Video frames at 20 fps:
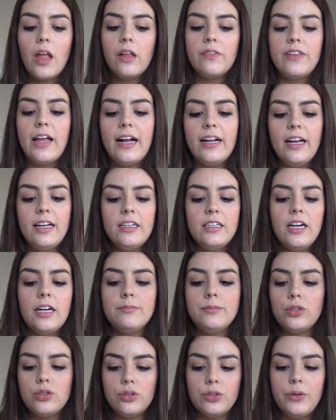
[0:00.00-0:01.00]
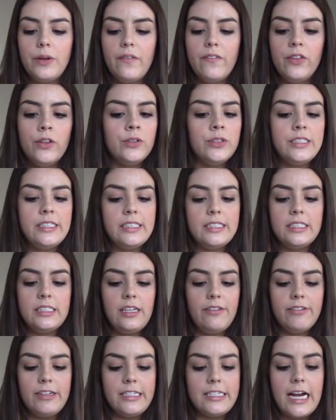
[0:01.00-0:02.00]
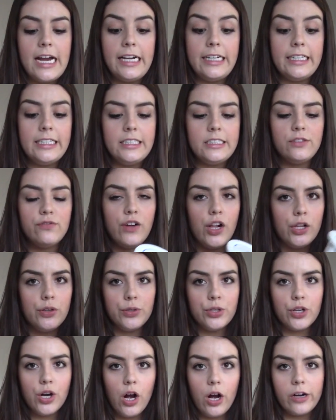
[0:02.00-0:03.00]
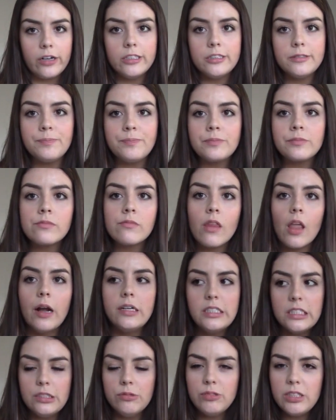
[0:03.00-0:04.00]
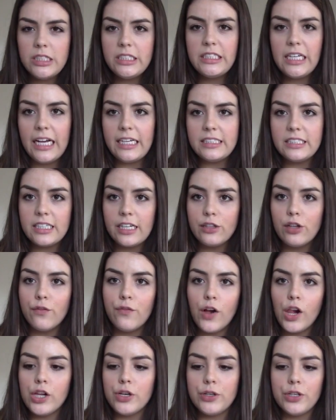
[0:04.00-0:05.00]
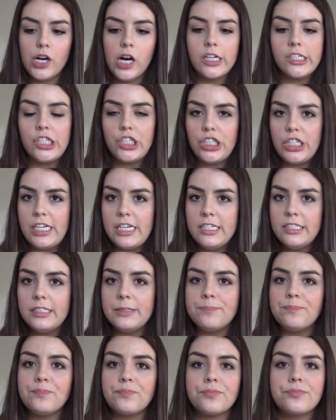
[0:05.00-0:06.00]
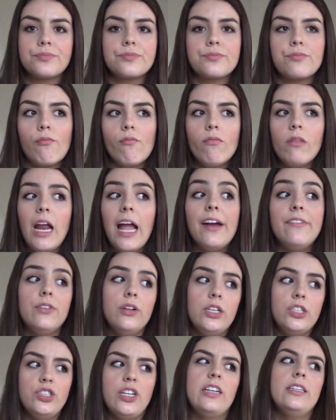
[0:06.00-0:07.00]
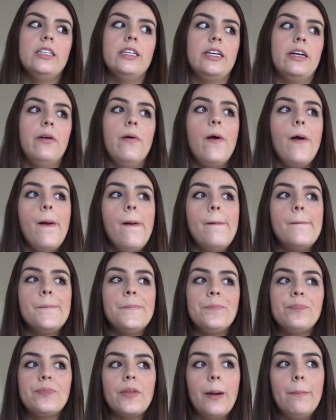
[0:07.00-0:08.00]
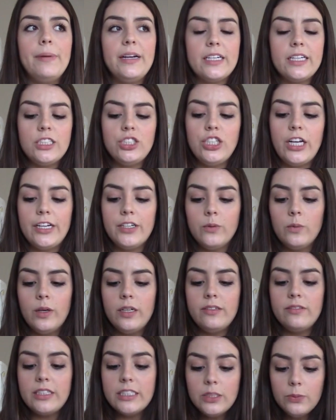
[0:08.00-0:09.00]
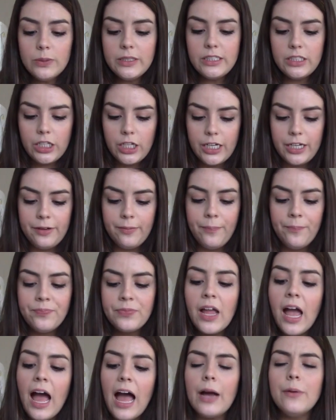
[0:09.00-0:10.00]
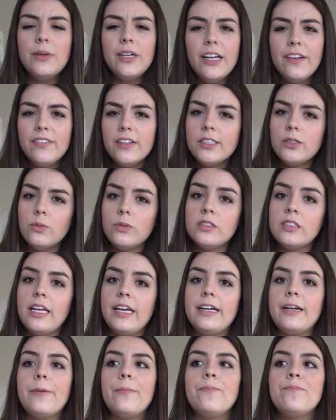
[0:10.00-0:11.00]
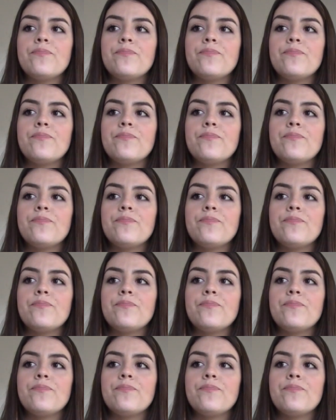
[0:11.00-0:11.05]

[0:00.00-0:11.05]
That kind of comes through even though this isn't even Daiya, it's follow your heart. It doesn't really taste like the follow your heart cheese. I've only tried the American cheddar one. This one's good. I would give this one like